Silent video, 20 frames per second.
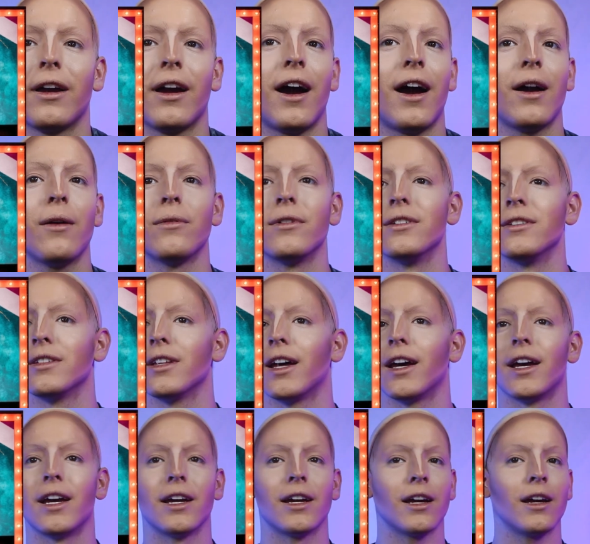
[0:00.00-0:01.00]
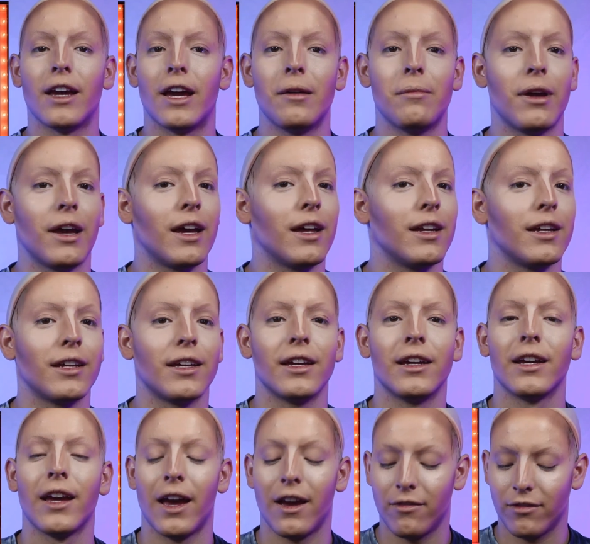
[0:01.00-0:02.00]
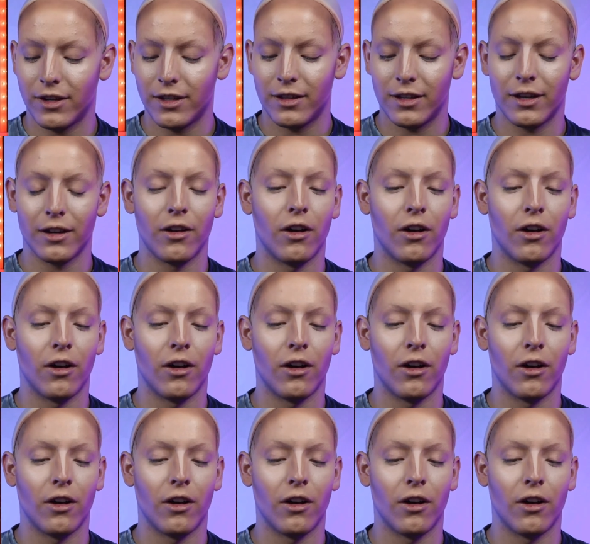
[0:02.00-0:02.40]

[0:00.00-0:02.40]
I was like gay panicking, everything,